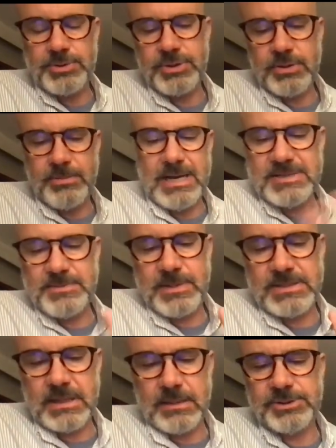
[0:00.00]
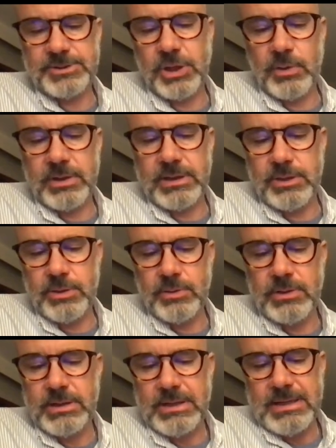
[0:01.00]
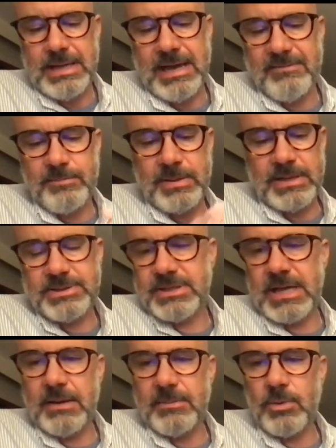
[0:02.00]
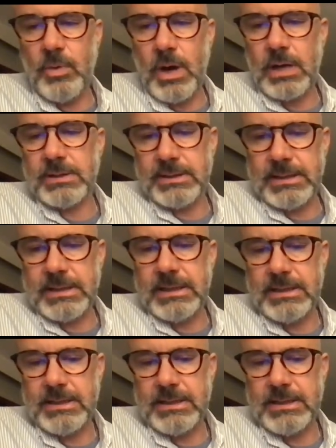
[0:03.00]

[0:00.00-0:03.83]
So the mass specs that I'm showing you have benchtop quality.